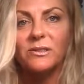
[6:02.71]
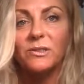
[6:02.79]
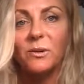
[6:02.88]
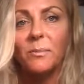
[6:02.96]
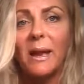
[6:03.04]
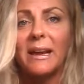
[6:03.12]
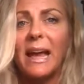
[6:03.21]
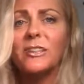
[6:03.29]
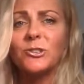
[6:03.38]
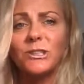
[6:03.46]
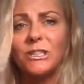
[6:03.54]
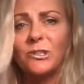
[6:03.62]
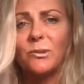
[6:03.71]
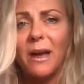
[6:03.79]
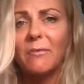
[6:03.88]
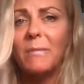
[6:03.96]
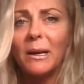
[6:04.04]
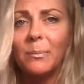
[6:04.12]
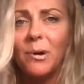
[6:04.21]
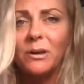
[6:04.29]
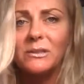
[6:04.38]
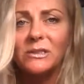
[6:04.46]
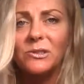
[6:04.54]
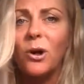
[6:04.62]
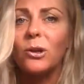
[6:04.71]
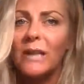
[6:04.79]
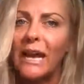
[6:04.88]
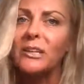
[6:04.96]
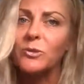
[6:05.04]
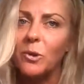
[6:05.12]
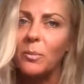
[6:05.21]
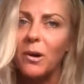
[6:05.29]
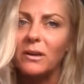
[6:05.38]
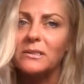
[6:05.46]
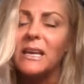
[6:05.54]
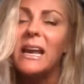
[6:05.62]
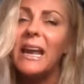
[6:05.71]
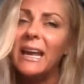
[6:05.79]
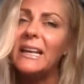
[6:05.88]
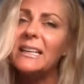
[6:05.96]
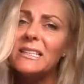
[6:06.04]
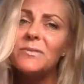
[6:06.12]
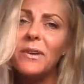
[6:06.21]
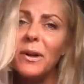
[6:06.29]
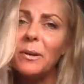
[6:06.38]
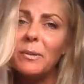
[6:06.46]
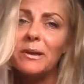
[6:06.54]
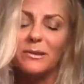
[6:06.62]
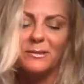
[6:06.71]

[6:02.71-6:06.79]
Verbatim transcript: So men actually do have menopause. It's called andropause. And it is very real.